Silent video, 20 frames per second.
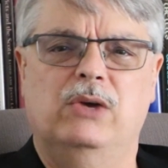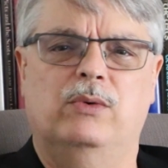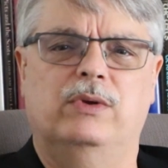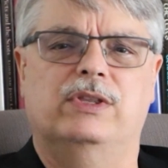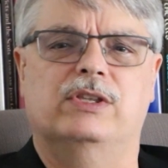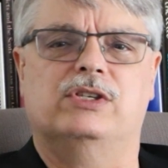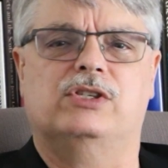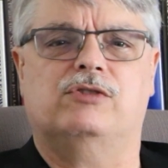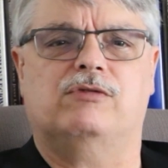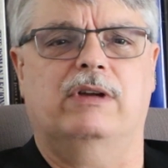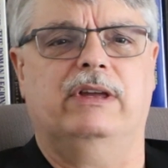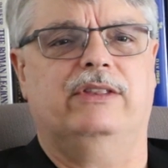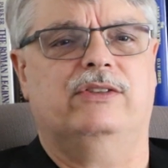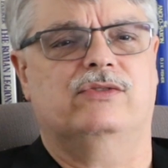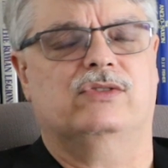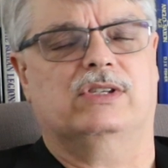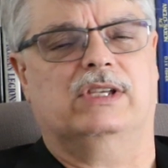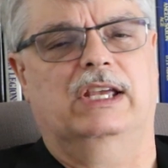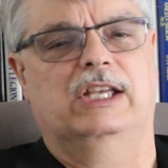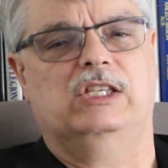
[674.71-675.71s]
When the strength
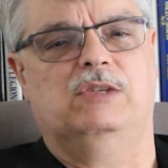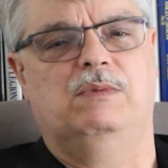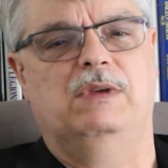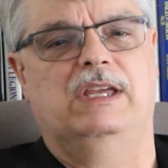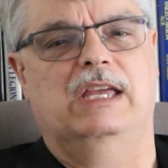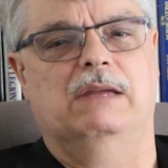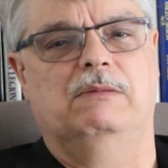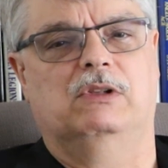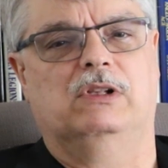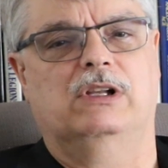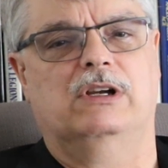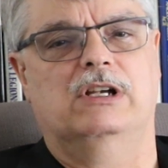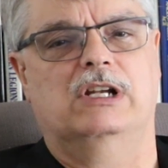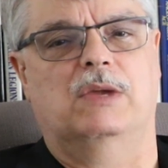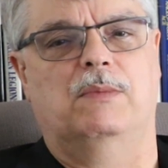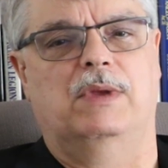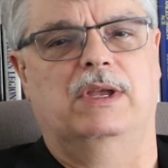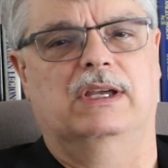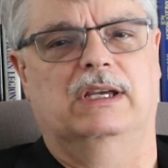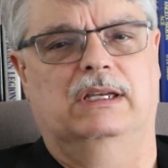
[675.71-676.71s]
of science became clear
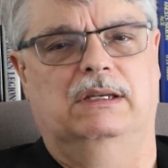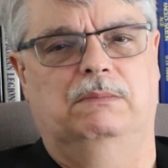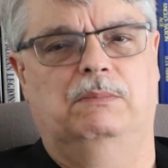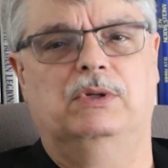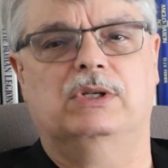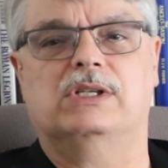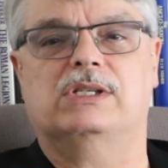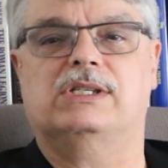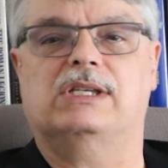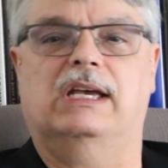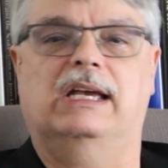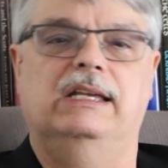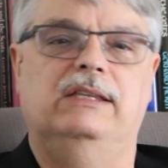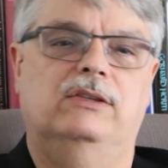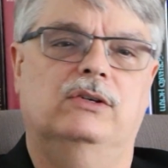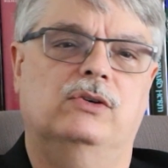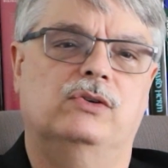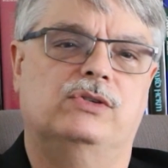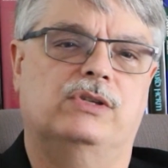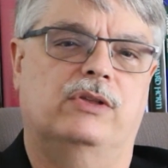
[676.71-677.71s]
to me, I put aside
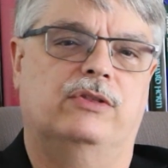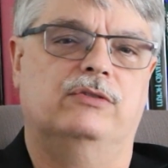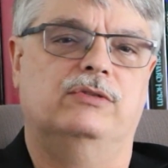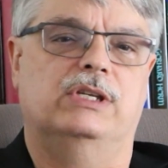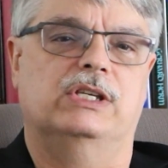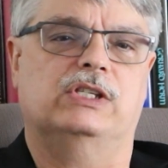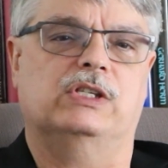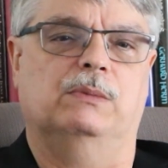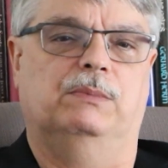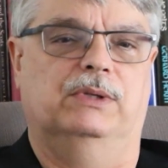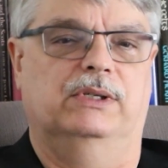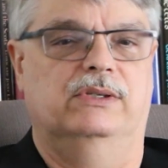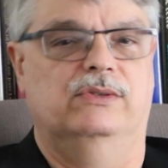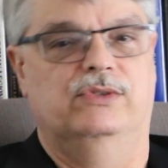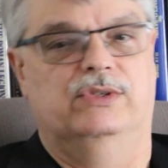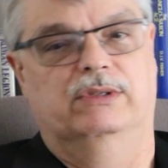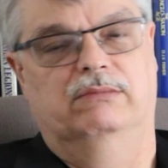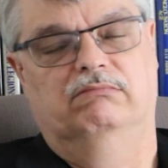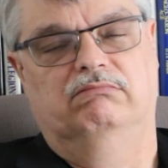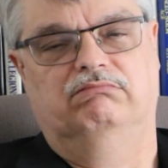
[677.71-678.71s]
those other
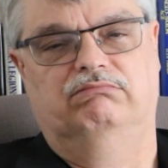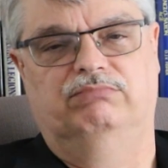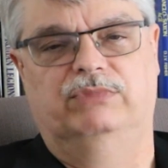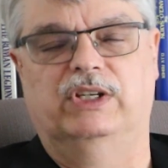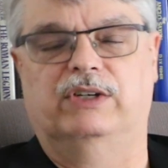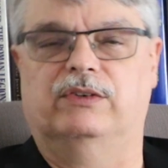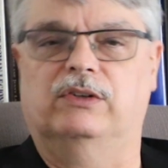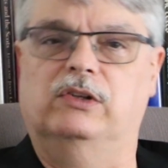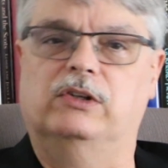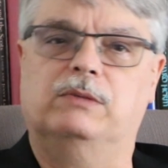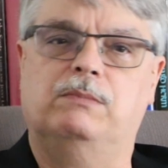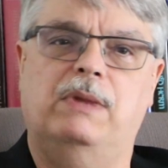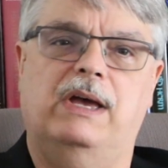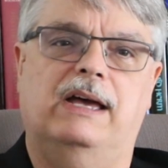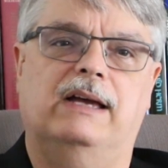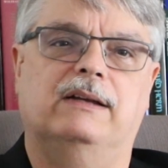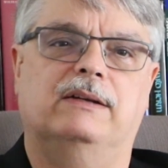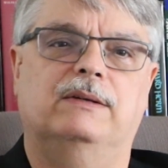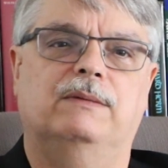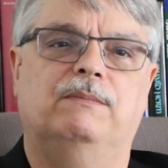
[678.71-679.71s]
disciplines and never looked
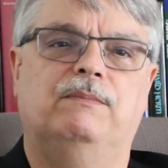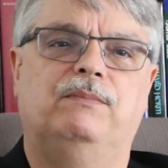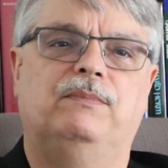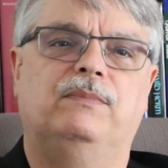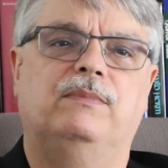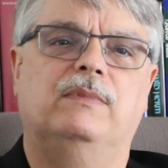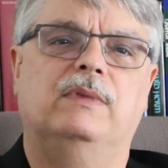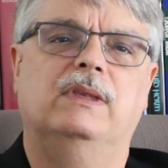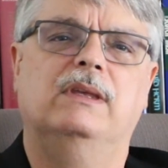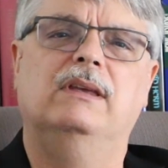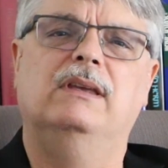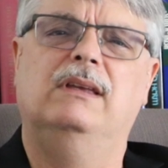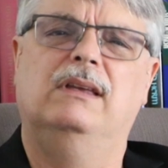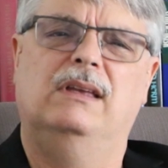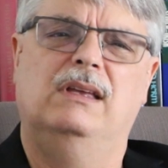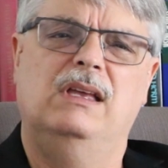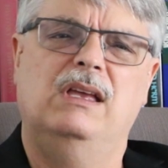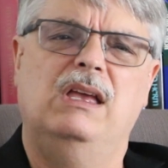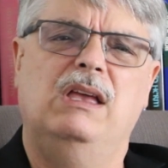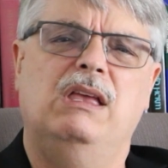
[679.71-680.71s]
back.
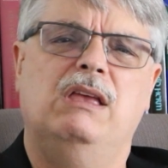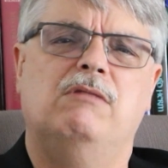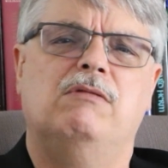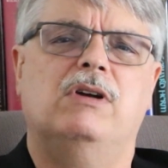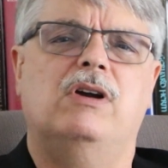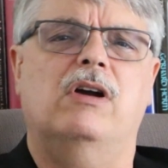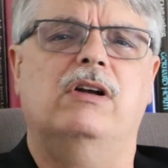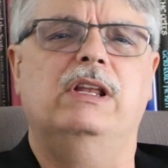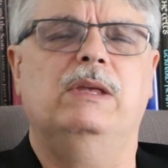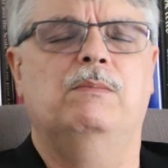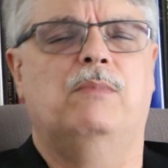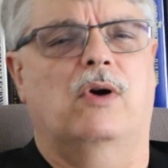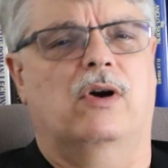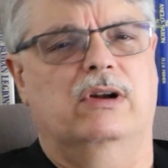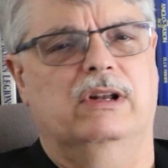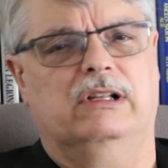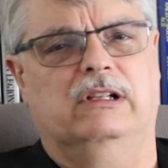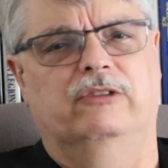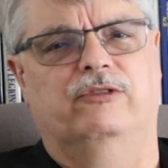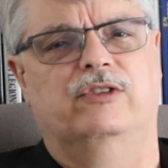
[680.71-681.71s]
Regarding
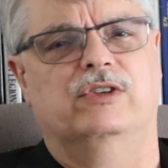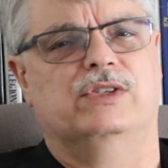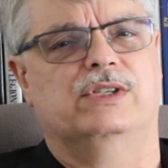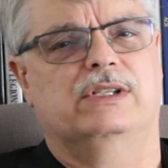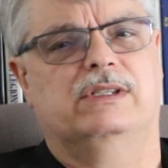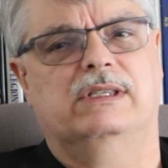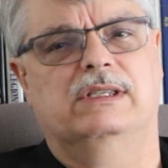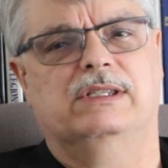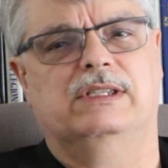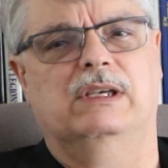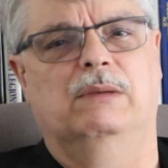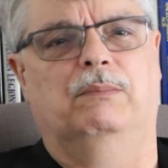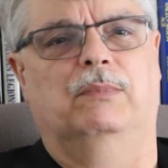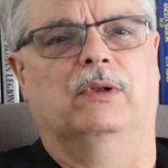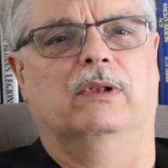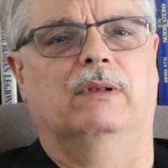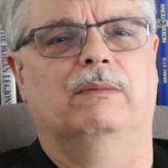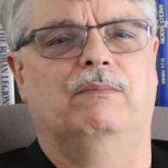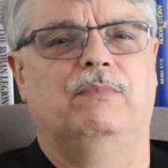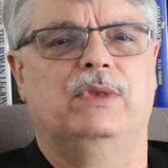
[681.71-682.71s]
particle physics, it's
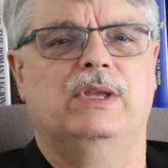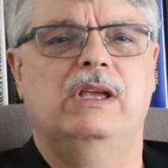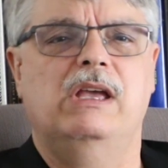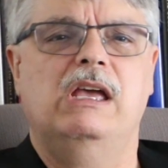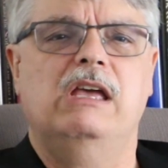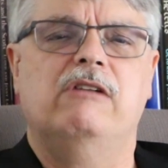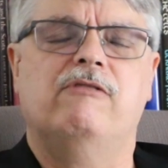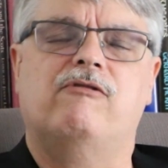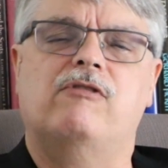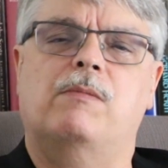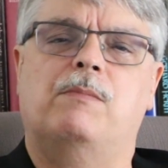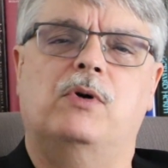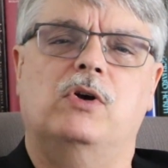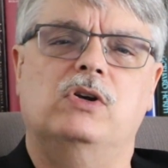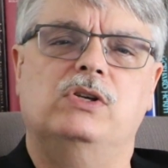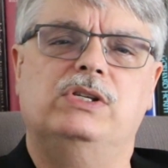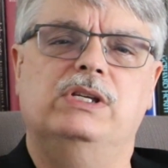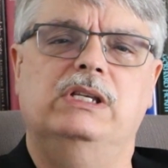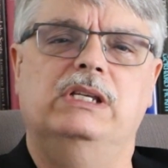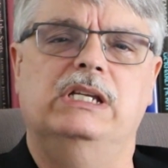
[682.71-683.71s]
simple. For a
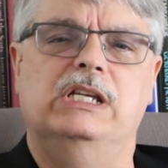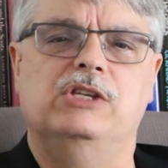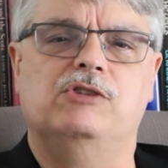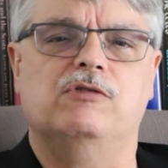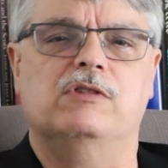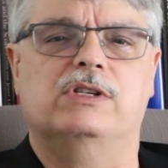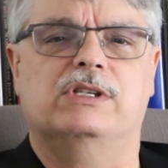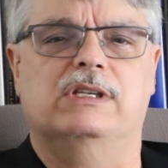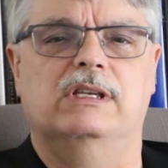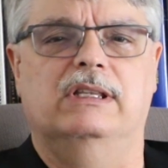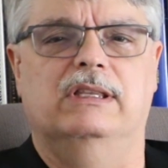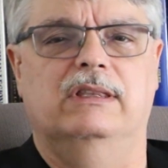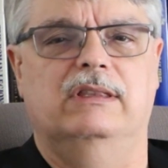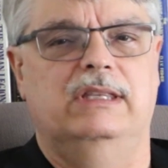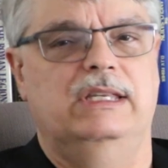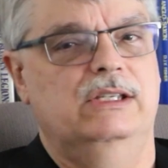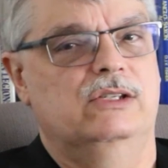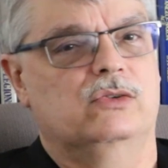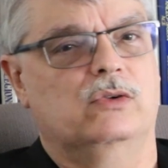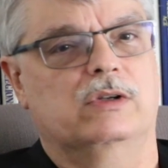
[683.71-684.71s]
person interested in
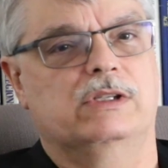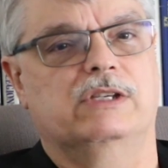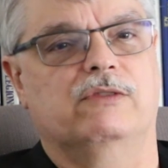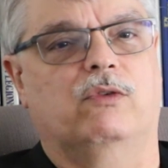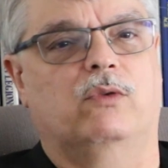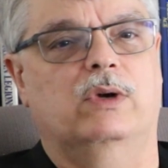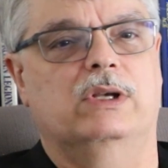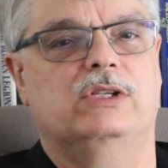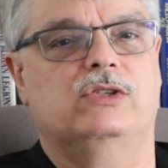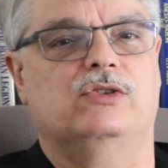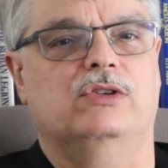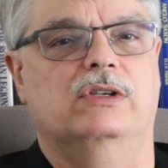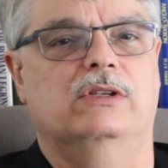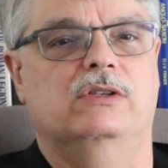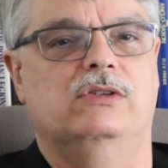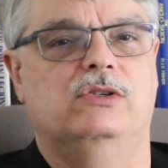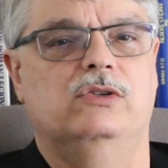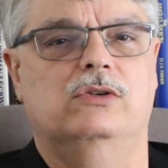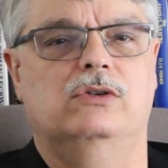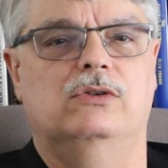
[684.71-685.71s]
these sorts of
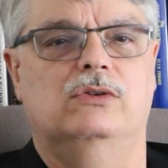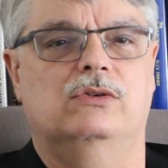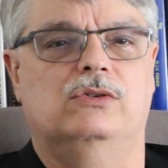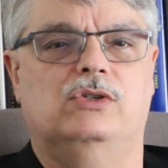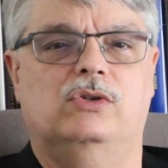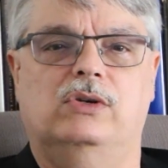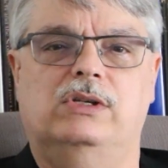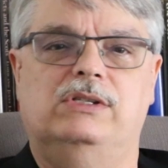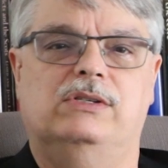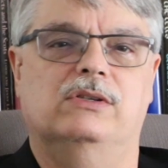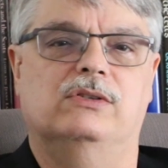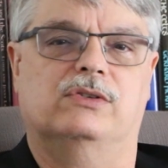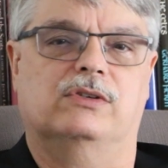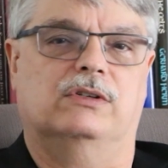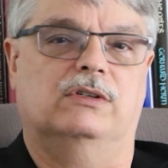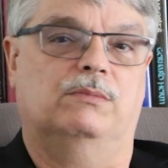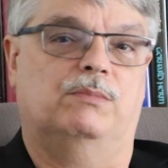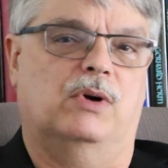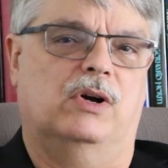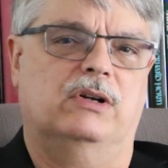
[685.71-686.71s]
questions, your choices
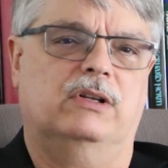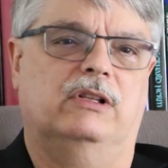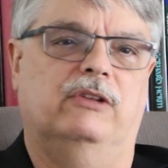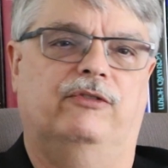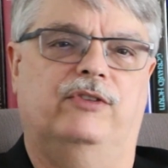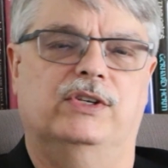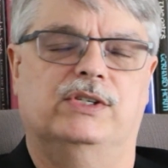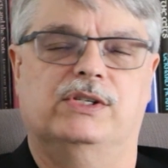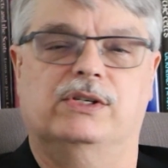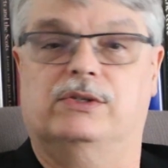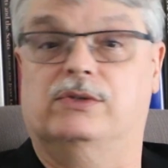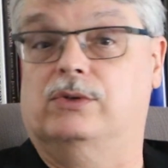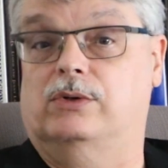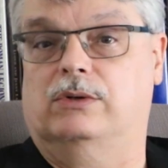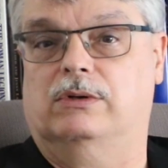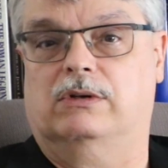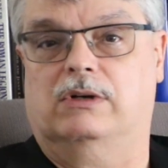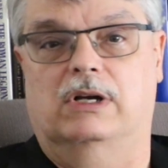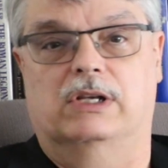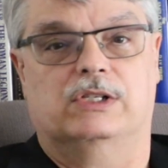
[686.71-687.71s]
are particle physics
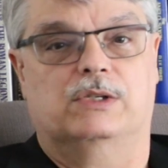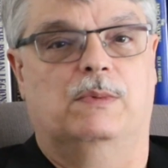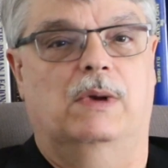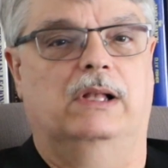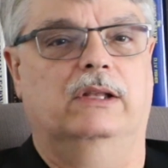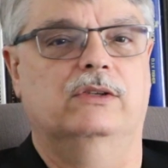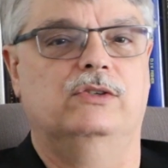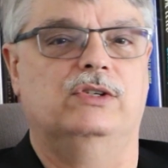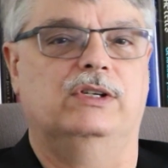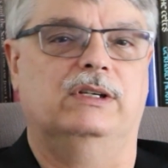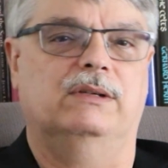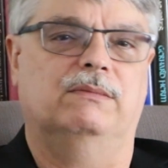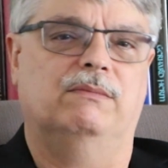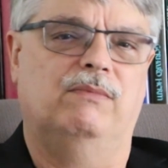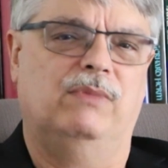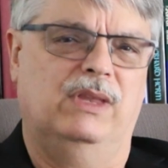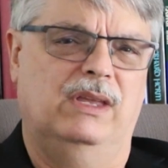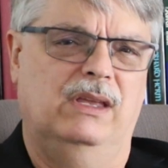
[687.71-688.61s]
or cosmology.